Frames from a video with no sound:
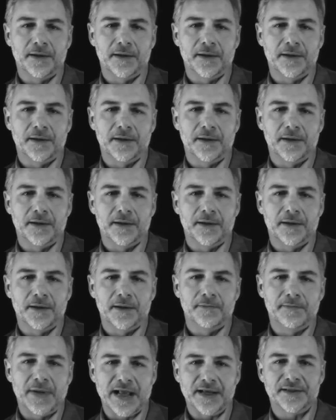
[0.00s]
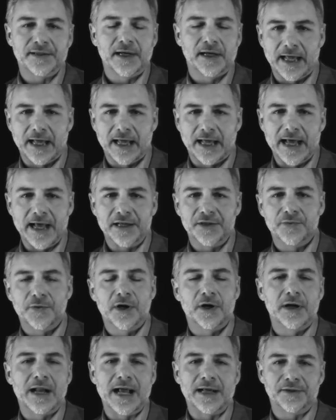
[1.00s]
Everything is being based on lies. We
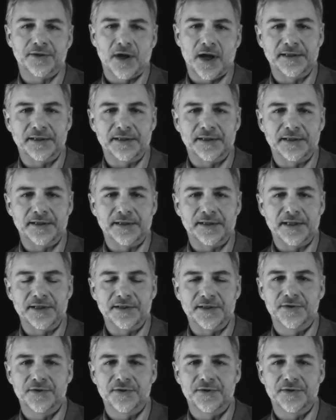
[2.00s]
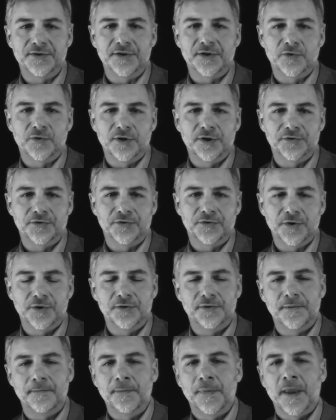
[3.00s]
are not talking about these issues in real
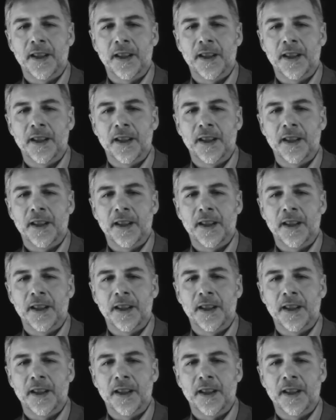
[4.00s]
truth.